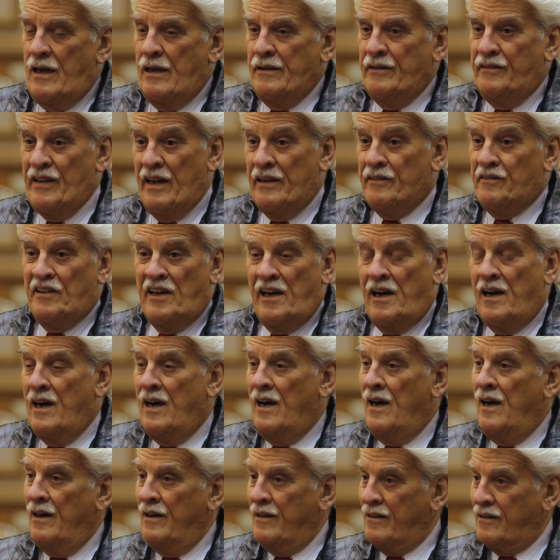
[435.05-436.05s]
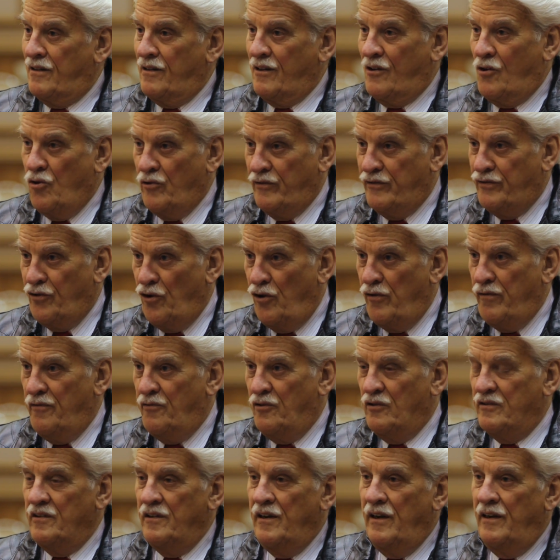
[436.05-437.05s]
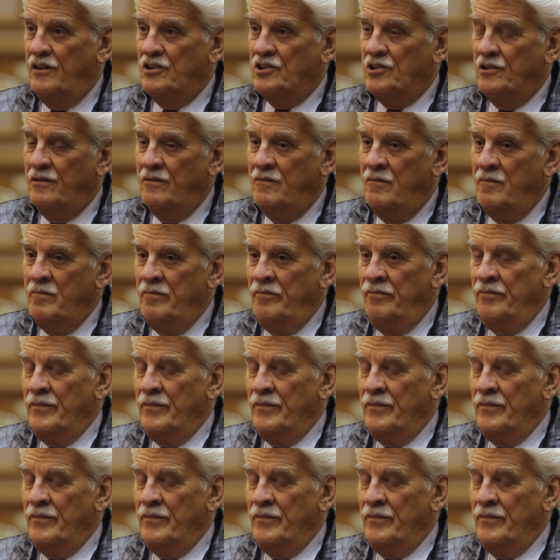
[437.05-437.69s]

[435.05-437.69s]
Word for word: at, at their heart, a concern for the nation,